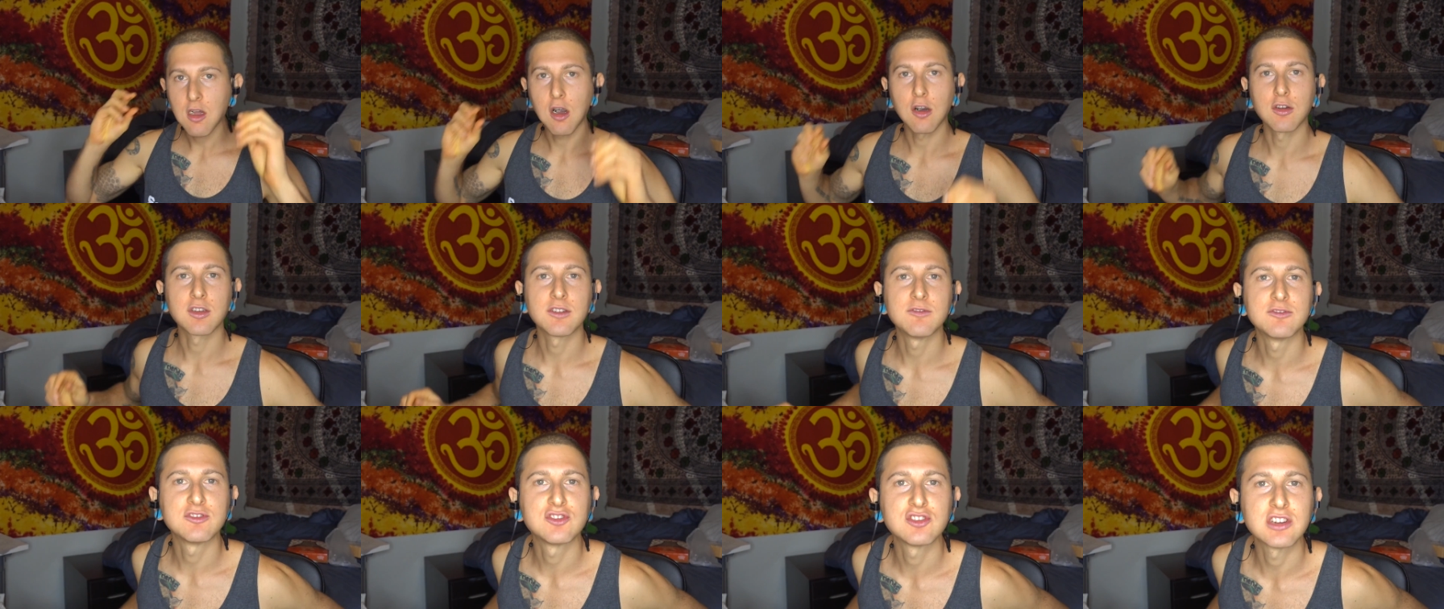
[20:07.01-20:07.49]

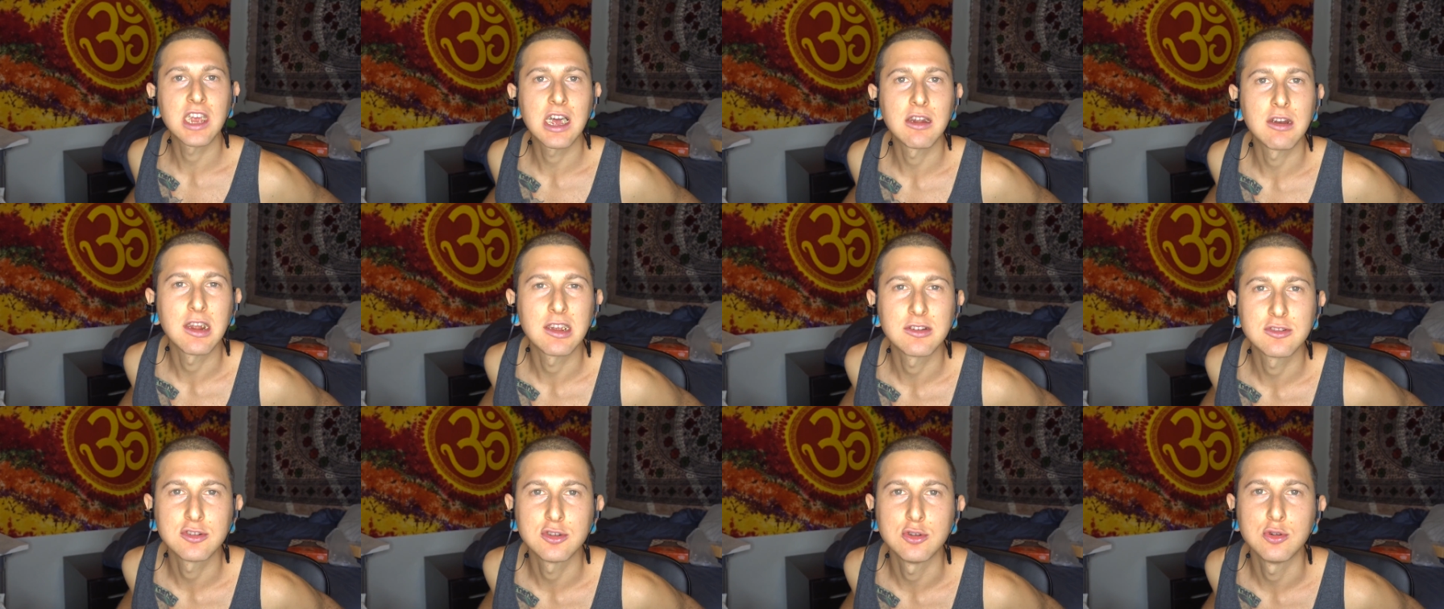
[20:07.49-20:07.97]
I'll give a
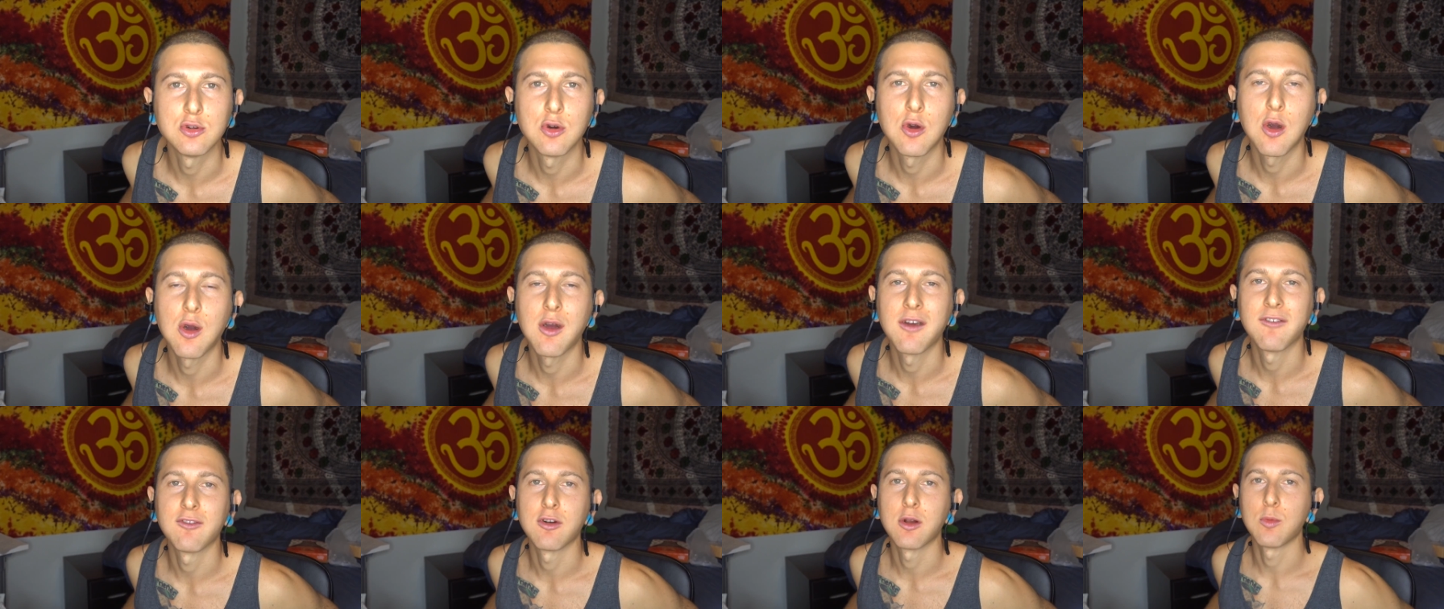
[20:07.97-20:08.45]
shout out to
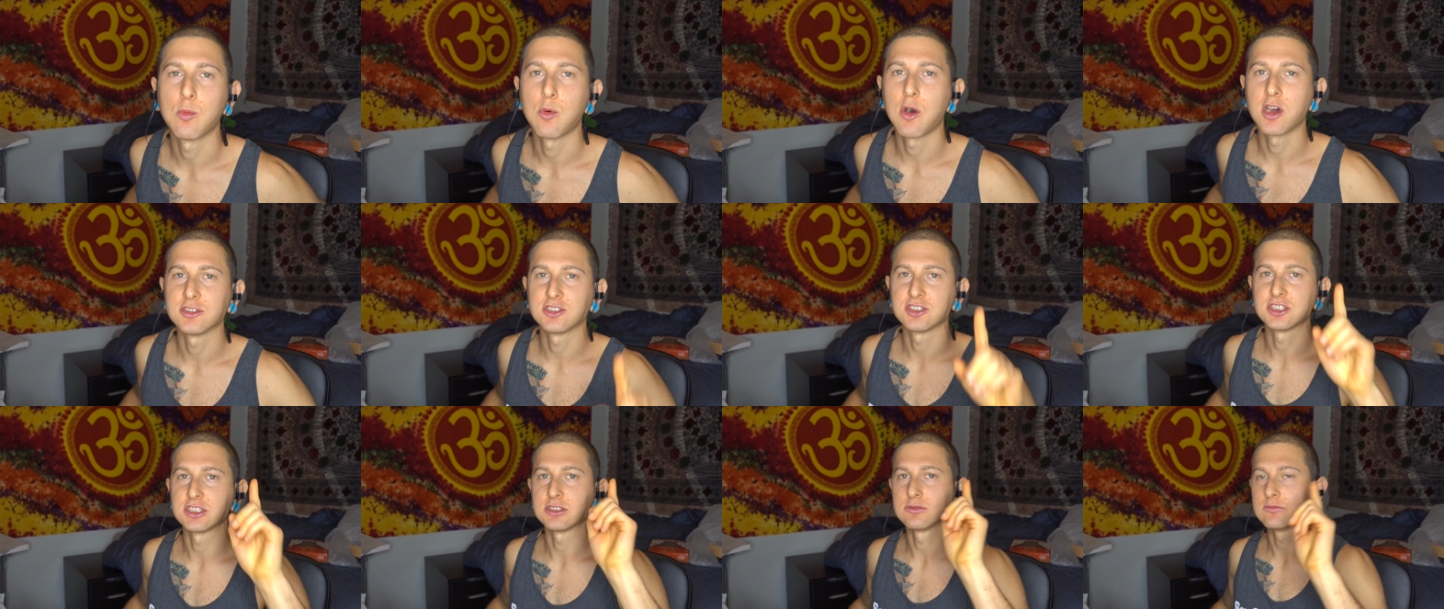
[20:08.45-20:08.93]
whoever I'm
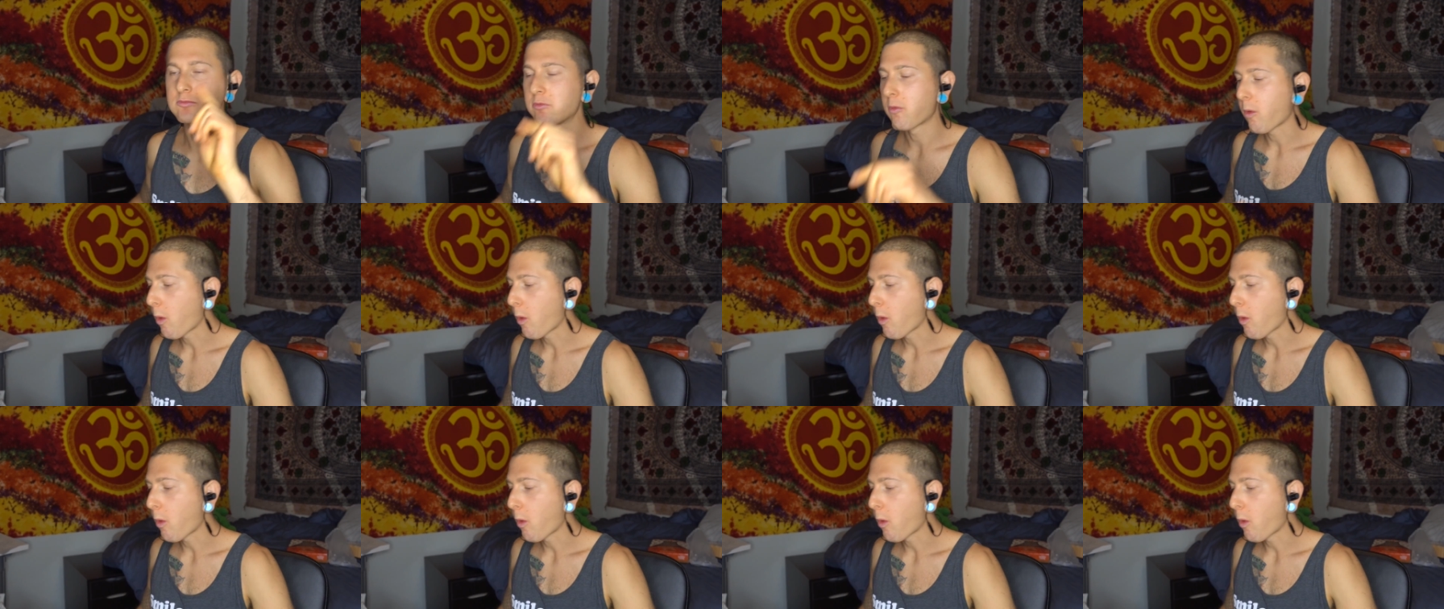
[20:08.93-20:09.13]
watching.